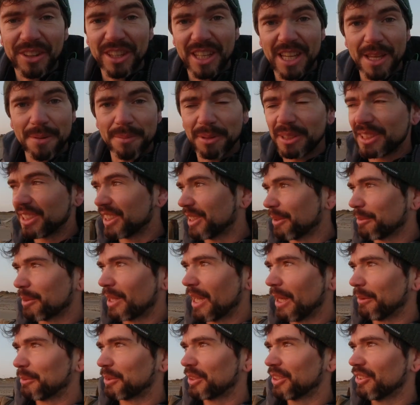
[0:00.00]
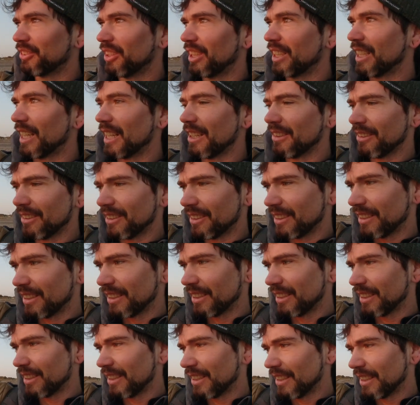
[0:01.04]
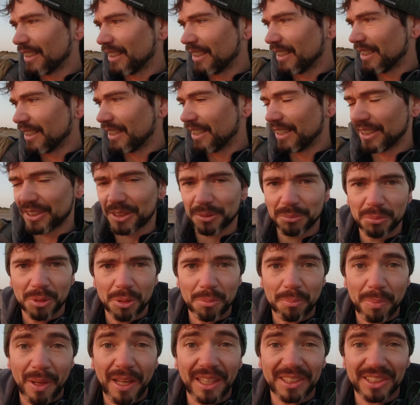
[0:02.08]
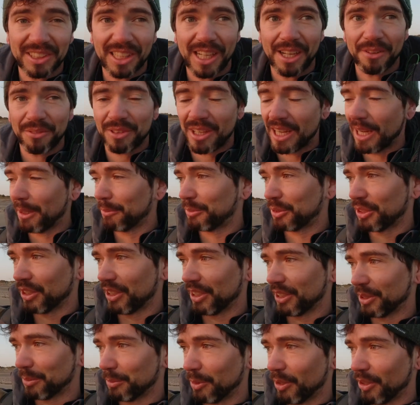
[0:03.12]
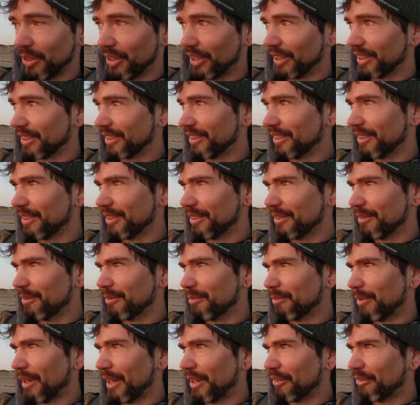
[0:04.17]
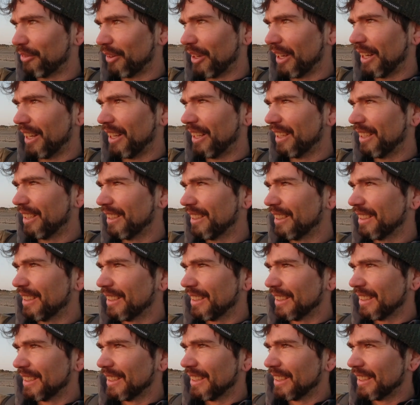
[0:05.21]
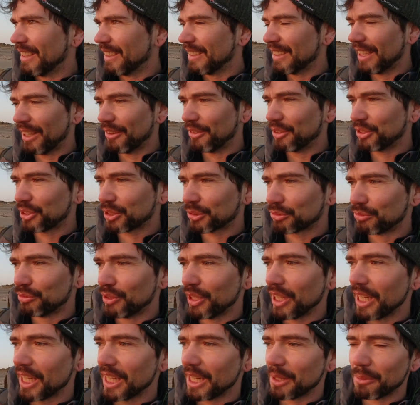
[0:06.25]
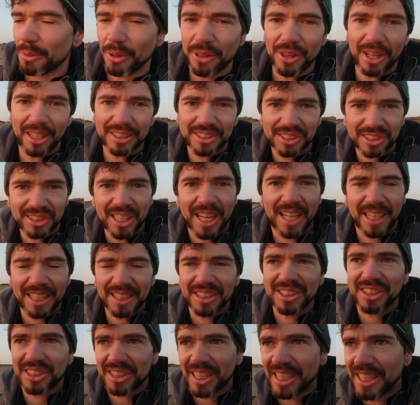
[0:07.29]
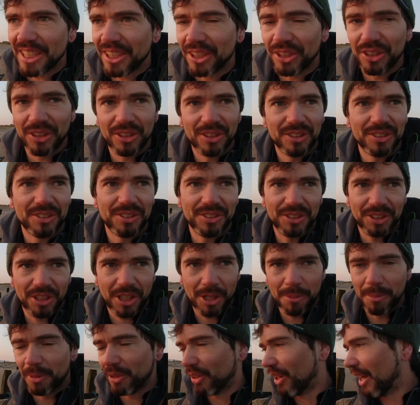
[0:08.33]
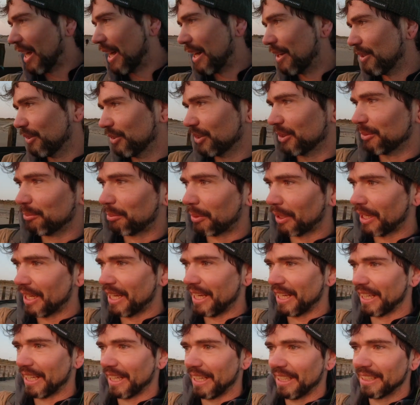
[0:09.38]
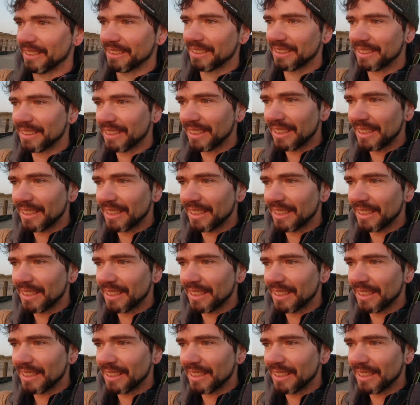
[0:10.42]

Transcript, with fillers: think the images I'm capturing right now are some of the best I've captured this morning, by far. Now I just really want that second seagull to come around and play again.